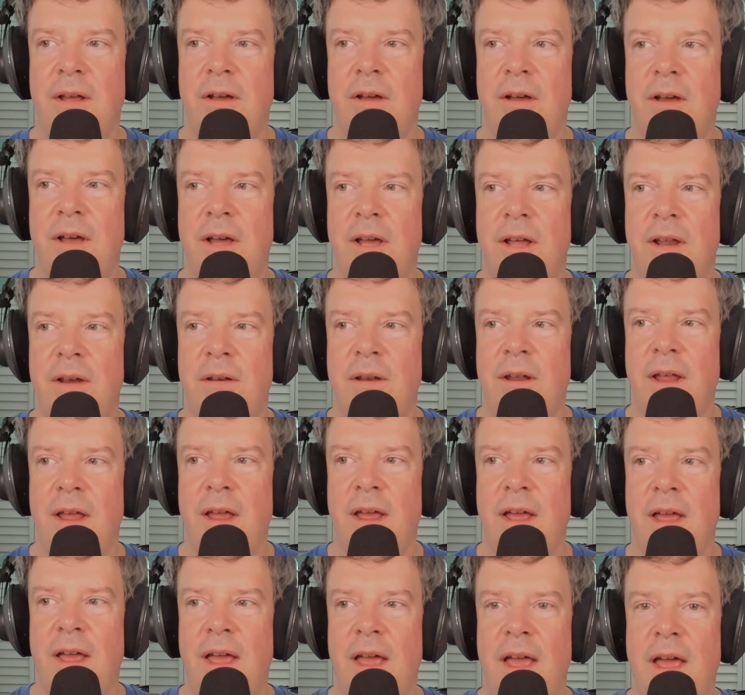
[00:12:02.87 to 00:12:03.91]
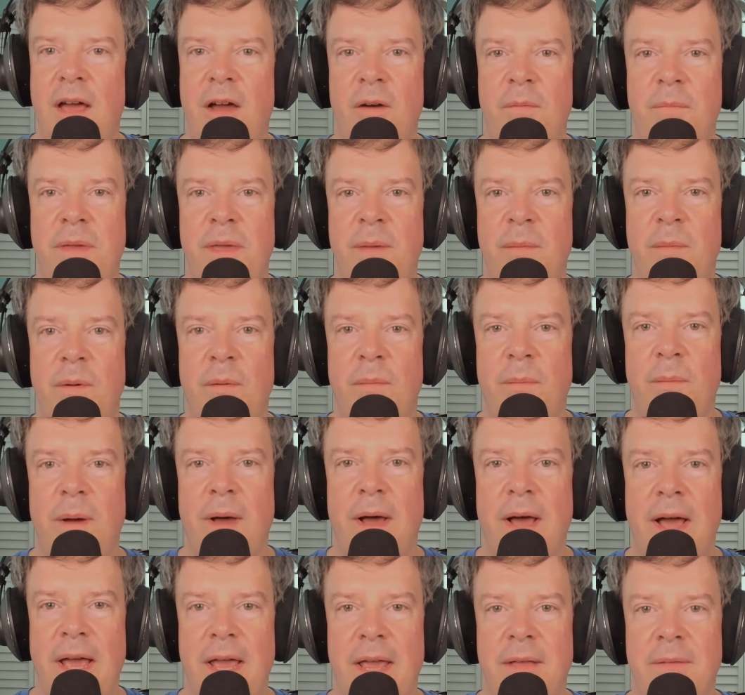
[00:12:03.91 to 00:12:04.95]
on how people
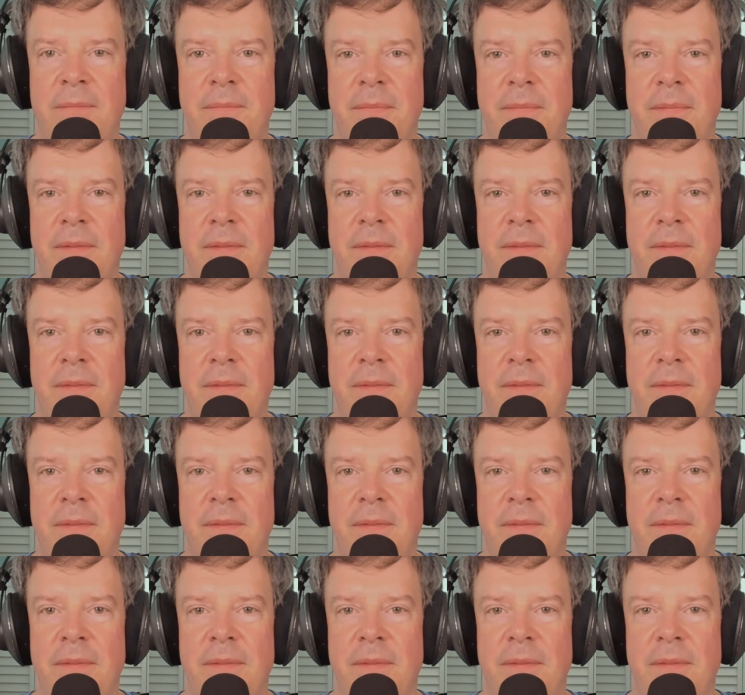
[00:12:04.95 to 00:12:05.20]
buy.